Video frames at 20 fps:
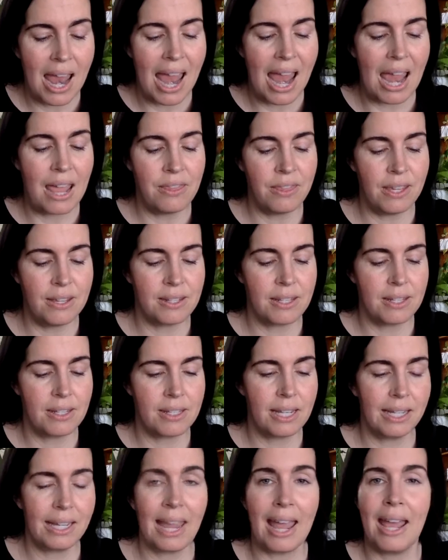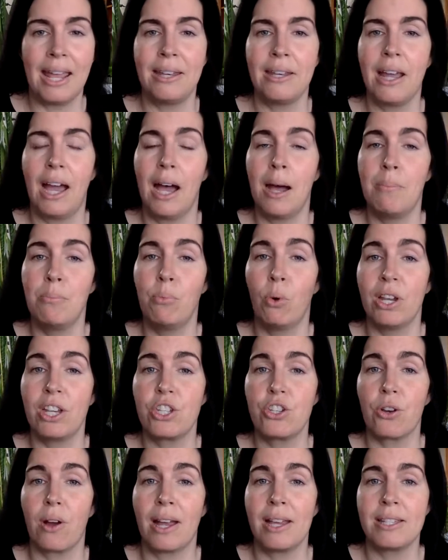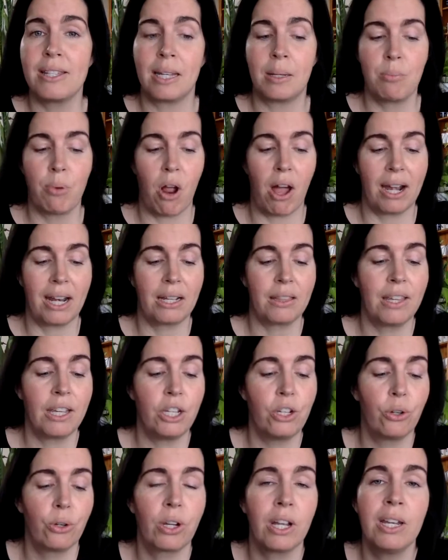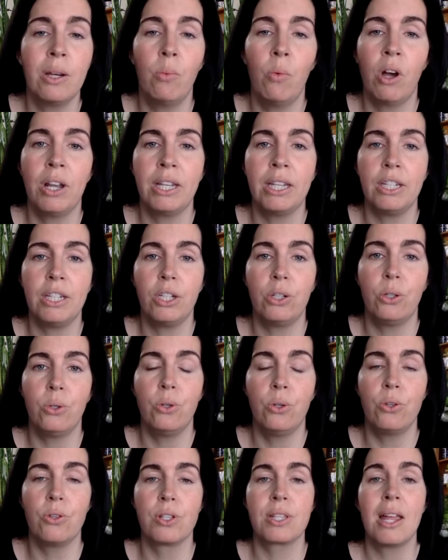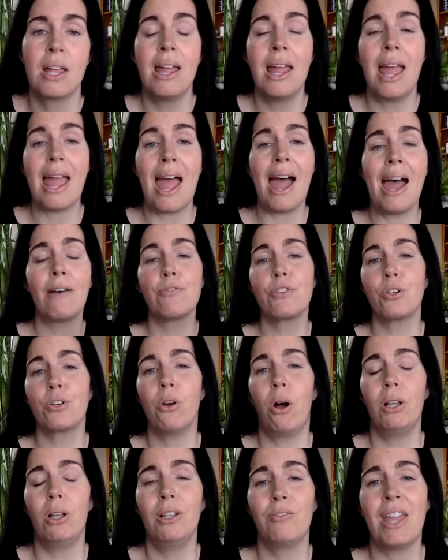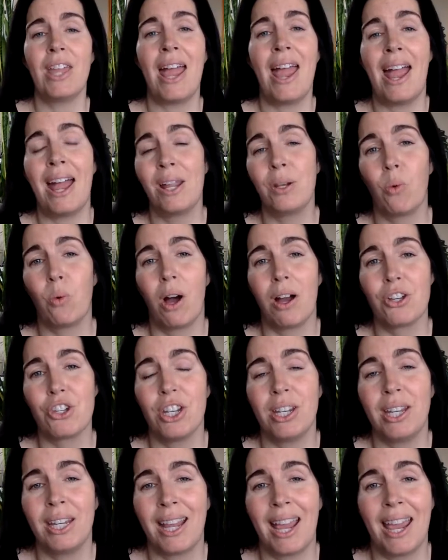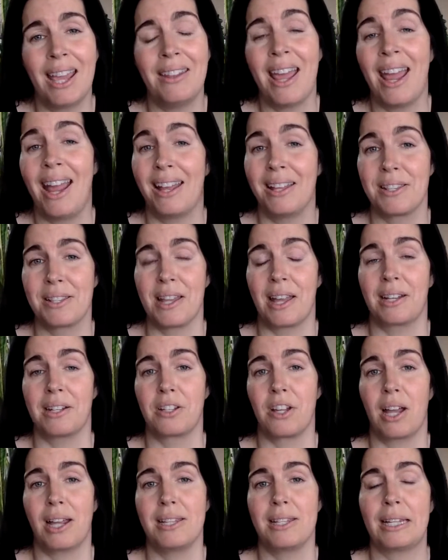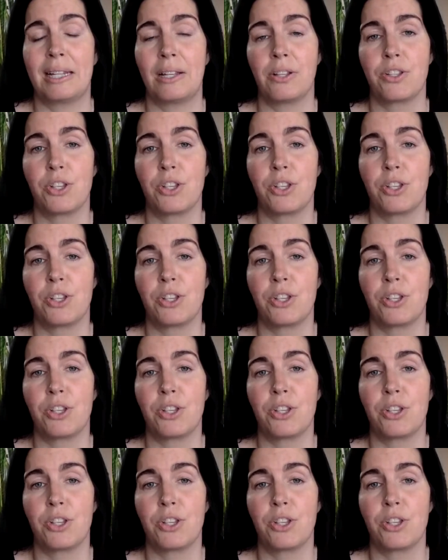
And this is, again, a moisturizing product that you're going to want to use after all of the hand washing and the hand sanitizing.